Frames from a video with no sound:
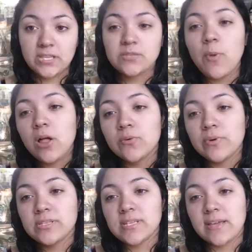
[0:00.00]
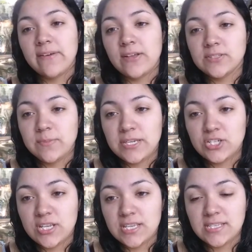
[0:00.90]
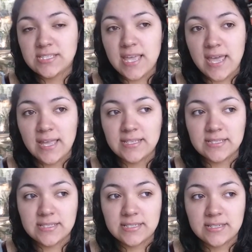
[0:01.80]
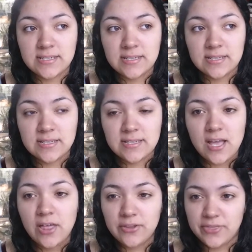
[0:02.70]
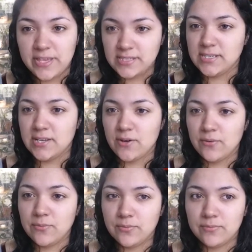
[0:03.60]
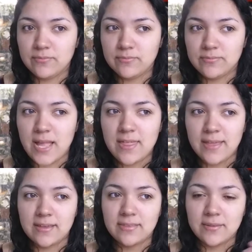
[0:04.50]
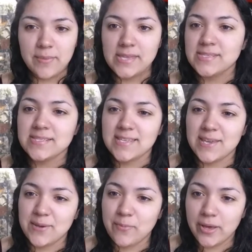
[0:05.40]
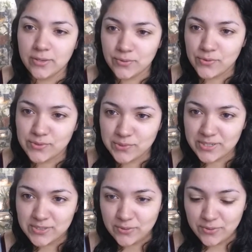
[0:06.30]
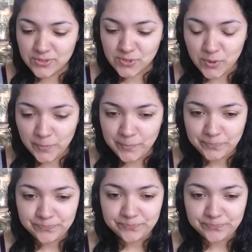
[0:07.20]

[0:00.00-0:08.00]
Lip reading: smaller ones like phal species and other things, you know, not like the basics that you can buy in a grocery store. So